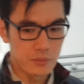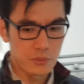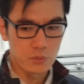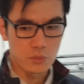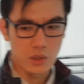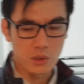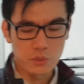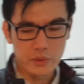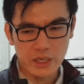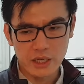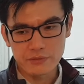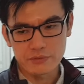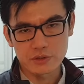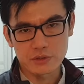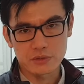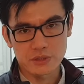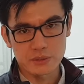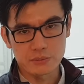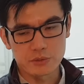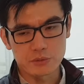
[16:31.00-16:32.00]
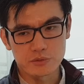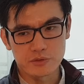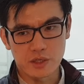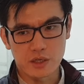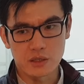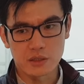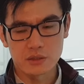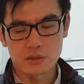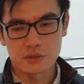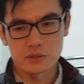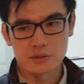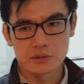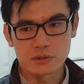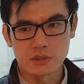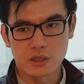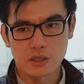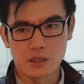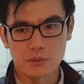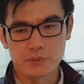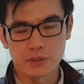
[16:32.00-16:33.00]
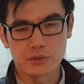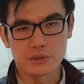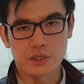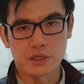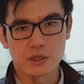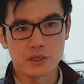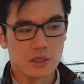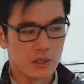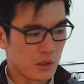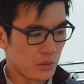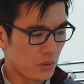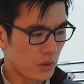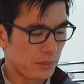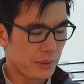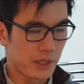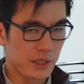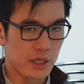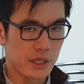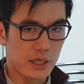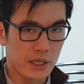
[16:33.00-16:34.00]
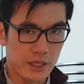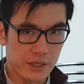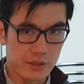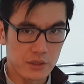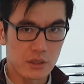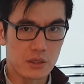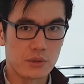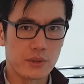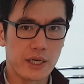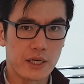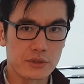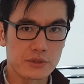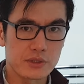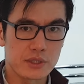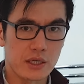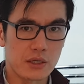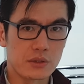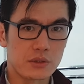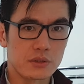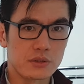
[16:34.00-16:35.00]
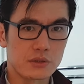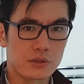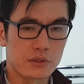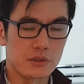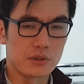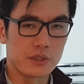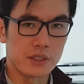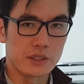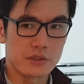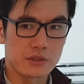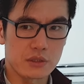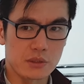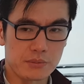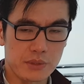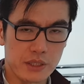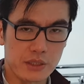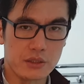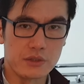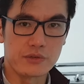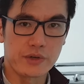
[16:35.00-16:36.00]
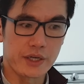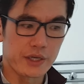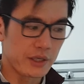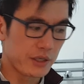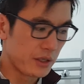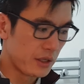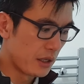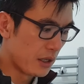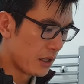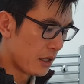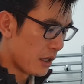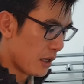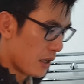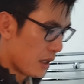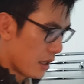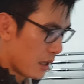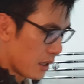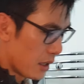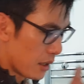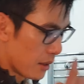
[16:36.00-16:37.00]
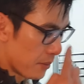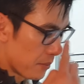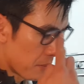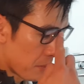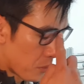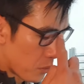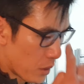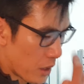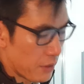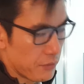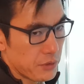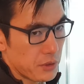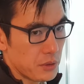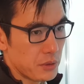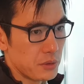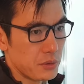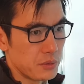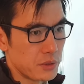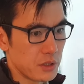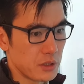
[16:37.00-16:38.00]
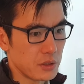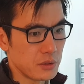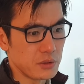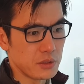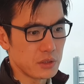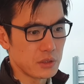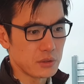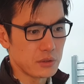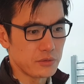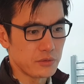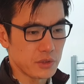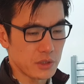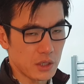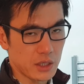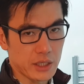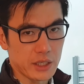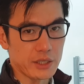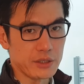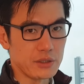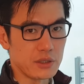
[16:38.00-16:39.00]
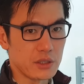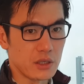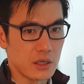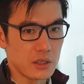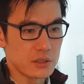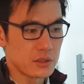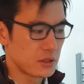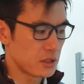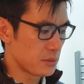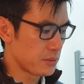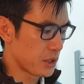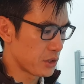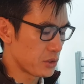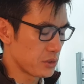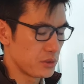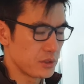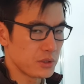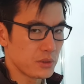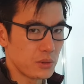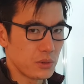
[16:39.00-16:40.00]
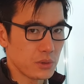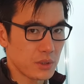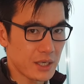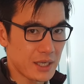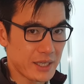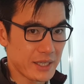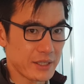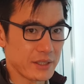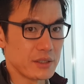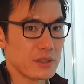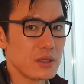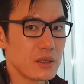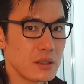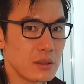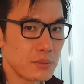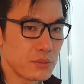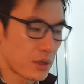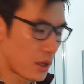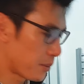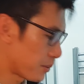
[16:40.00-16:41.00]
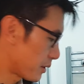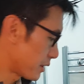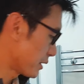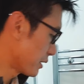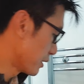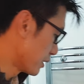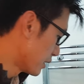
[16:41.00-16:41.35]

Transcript: well, we have an agreement with our builder whereby they clean the whole house down, so it's completely ready. Whatever you do, you know, if you've got clean or not, just make sure it's all cleaned properly